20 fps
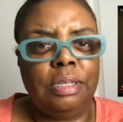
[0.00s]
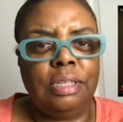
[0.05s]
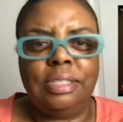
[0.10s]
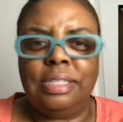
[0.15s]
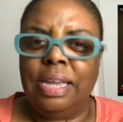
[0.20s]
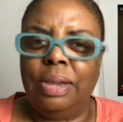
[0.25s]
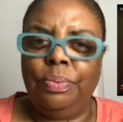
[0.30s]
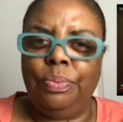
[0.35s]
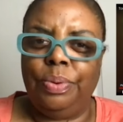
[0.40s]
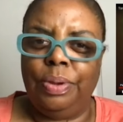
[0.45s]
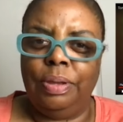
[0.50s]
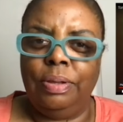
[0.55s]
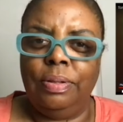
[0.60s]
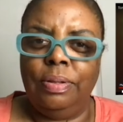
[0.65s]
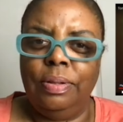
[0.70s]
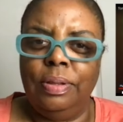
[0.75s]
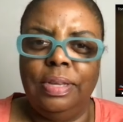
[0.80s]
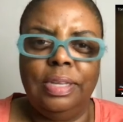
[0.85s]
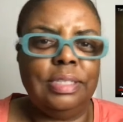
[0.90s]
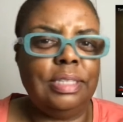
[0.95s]
Is that
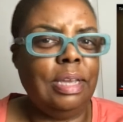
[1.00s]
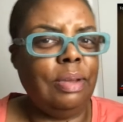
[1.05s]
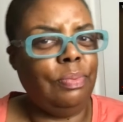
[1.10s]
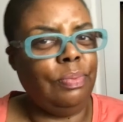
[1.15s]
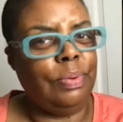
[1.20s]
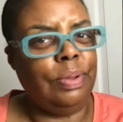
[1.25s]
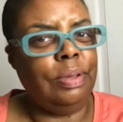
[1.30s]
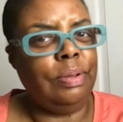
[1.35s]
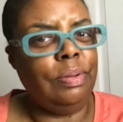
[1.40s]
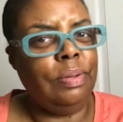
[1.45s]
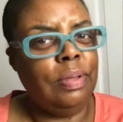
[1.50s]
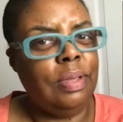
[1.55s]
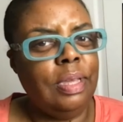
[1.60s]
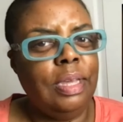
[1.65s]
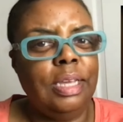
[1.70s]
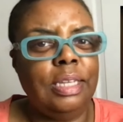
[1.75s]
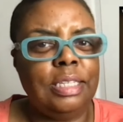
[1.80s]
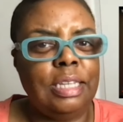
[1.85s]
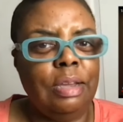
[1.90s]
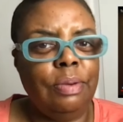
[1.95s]
real? Is that real?
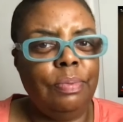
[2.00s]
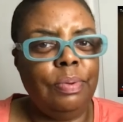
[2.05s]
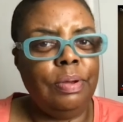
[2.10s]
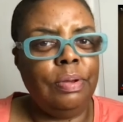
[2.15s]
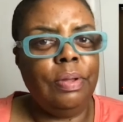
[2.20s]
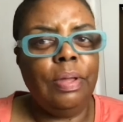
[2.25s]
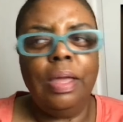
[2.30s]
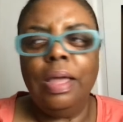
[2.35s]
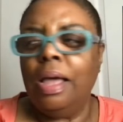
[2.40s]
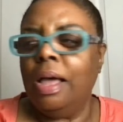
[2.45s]
Is that real?